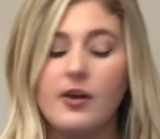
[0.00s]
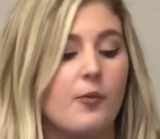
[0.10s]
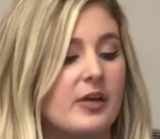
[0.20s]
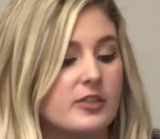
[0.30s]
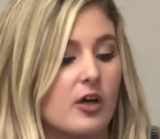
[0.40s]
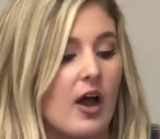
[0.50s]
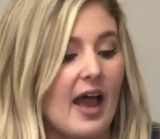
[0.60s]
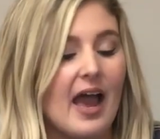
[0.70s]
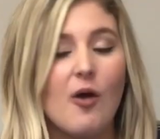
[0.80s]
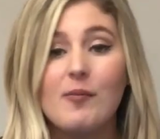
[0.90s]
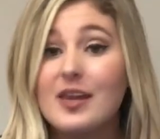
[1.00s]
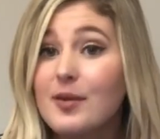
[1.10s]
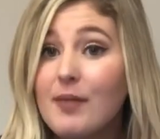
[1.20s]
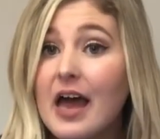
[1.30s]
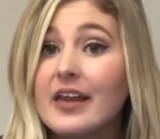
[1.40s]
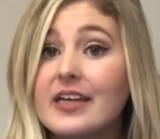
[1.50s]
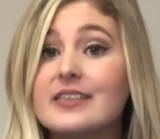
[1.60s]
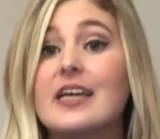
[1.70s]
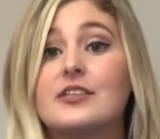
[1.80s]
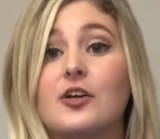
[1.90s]
and we saw how many
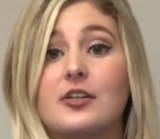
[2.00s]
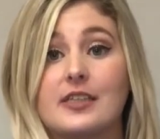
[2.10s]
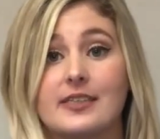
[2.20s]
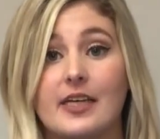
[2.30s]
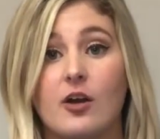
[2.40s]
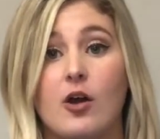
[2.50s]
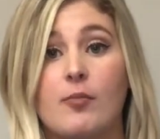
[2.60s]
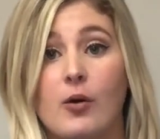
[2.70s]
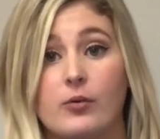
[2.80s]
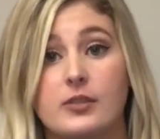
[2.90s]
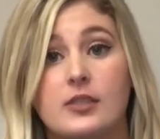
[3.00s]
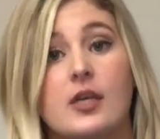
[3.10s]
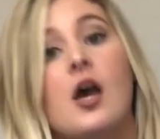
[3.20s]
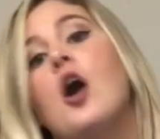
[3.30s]
pennies it took to sink our boats.